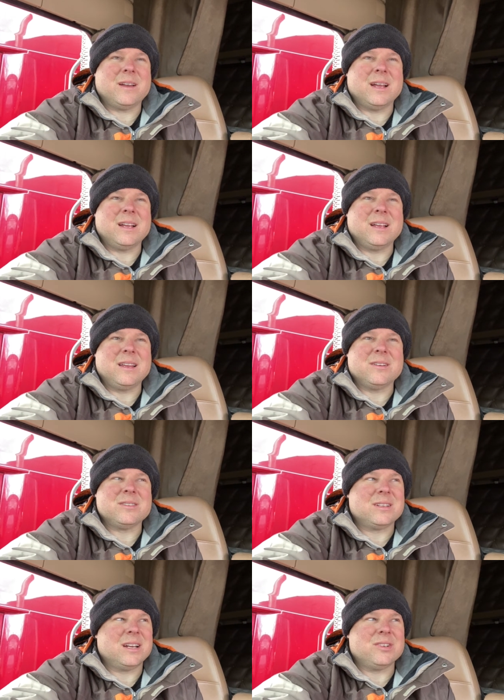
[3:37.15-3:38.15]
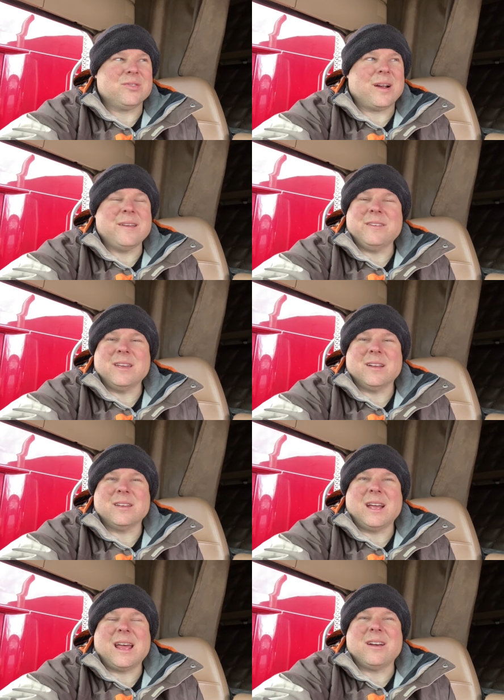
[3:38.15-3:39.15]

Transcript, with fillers: Like there's like Drive ELD, I don't